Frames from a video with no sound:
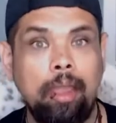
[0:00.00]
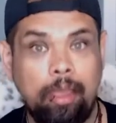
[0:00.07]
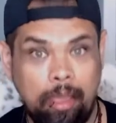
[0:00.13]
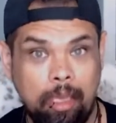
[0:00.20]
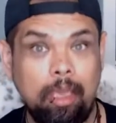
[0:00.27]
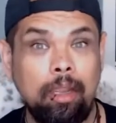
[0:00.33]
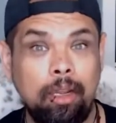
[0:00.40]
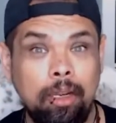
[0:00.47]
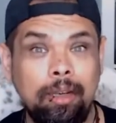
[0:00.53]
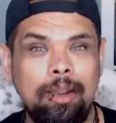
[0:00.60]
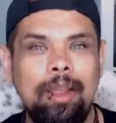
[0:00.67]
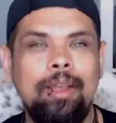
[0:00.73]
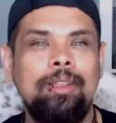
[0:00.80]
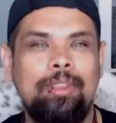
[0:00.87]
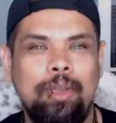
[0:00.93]

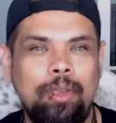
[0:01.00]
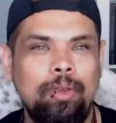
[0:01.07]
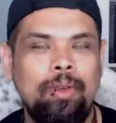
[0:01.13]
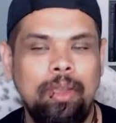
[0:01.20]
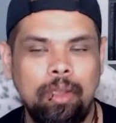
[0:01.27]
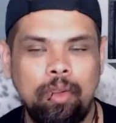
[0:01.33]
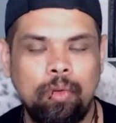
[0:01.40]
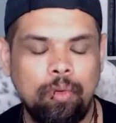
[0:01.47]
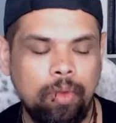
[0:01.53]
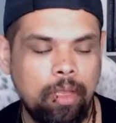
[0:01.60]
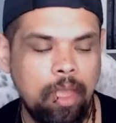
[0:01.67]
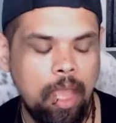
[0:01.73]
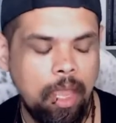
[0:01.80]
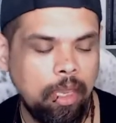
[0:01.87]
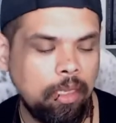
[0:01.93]
hear so you can
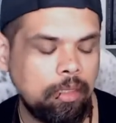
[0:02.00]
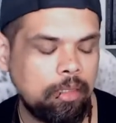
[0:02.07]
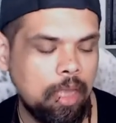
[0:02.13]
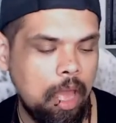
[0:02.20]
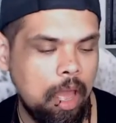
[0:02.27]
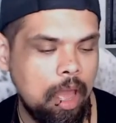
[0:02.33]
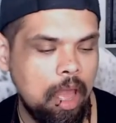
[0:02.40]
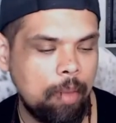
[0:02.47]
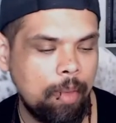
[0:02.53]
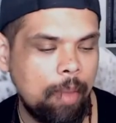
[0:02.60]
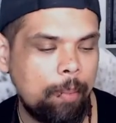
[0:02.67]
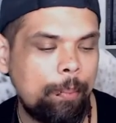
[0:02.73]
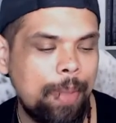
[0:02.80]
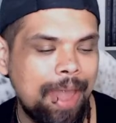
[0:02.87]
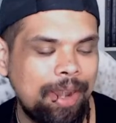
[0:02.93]
create
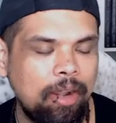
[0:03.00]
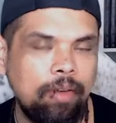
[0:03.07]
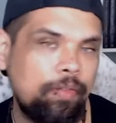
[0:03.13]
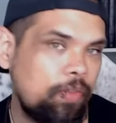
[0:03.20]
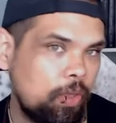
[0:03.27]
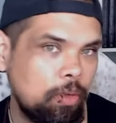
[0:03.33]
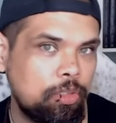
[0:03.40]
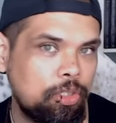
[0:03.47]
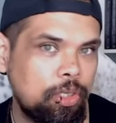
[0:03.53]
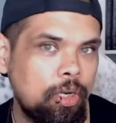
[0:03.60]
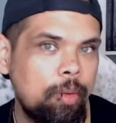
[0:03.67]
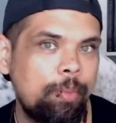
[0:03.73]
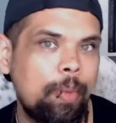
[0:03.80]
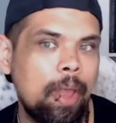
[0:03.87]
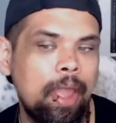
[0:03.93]
a better
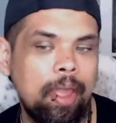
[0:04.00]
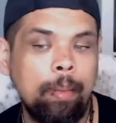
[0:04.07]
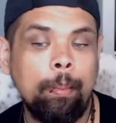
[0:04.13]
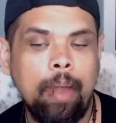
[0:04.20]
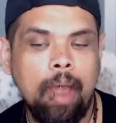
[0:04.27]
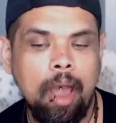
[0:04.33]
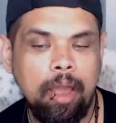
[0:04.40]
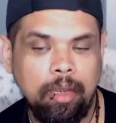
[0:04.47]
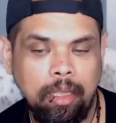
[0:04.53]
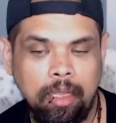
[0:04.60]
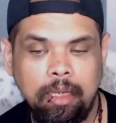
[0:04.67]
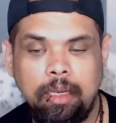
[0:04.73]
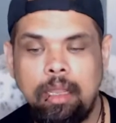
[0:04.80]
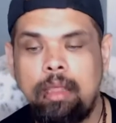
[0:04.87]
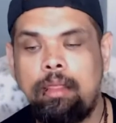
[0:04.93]
future by
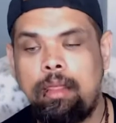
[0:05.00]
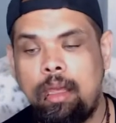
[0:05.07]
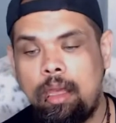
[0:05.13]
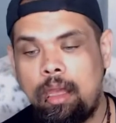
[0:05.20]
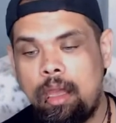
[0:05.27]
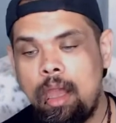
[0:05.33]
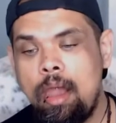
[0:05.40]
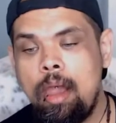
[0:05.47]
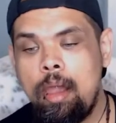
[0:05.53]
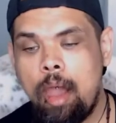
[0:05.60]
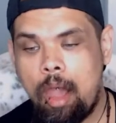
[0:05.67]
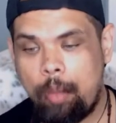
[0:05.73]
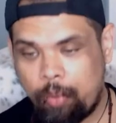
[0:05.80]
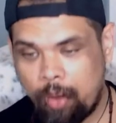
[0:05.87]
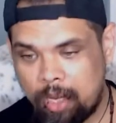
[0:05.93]
embodying the
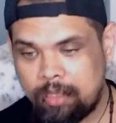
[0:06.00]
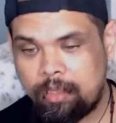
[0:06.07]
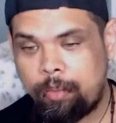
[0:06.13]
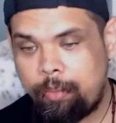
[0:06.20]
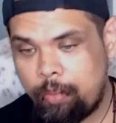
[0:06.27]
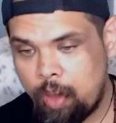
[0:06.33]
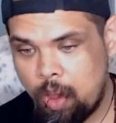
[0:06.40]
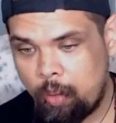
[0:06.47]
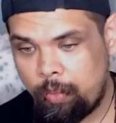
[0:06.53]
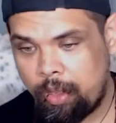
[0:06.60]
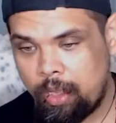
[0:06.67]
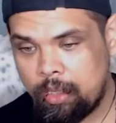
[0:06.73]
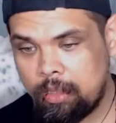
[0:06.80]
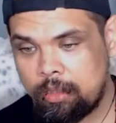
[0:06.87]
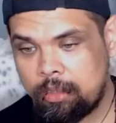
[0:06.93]
present
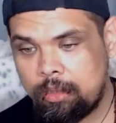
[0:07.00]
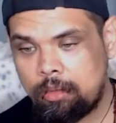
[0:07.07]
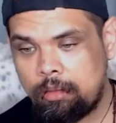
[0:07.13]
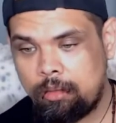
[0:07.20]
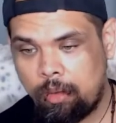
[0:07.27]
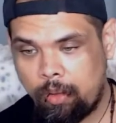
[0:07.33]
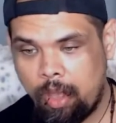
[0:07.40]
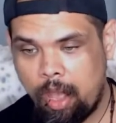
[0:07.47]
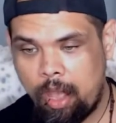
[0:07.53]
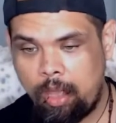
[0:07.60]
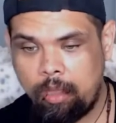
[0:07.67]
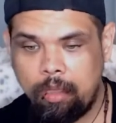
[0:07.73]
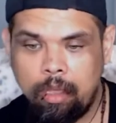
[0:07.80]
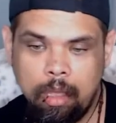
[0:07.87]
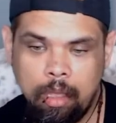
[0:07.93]
moment,
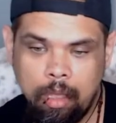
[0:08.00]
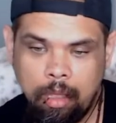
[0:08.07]
okay?